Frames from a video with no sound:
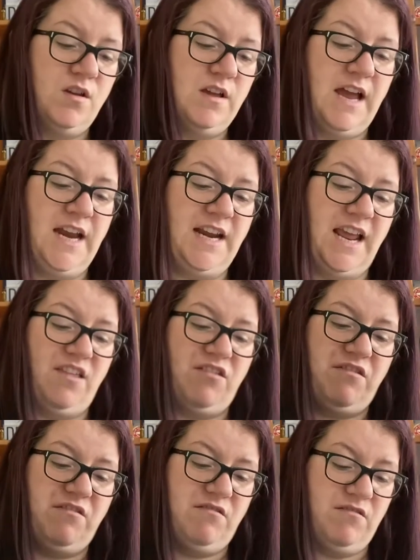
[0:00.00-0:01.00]
An
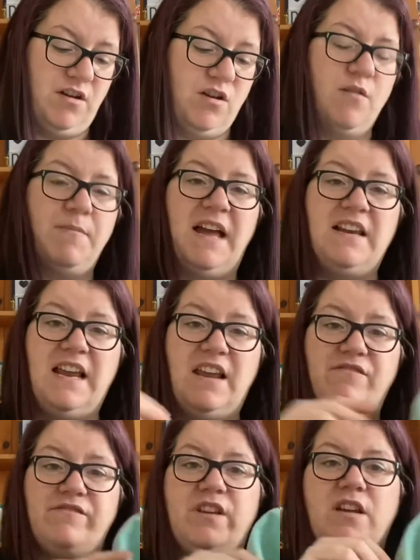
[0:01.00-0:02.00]
eighth. I got about an
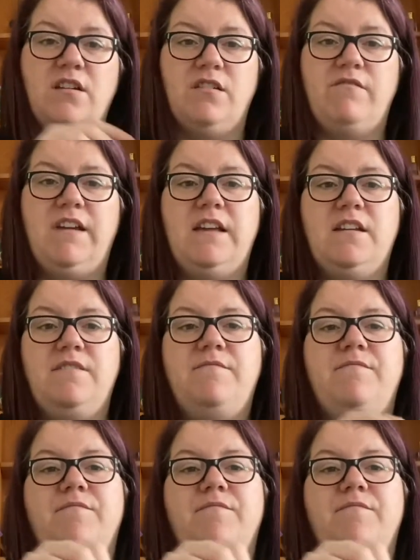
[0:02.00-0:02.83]
eighth done, I reckon.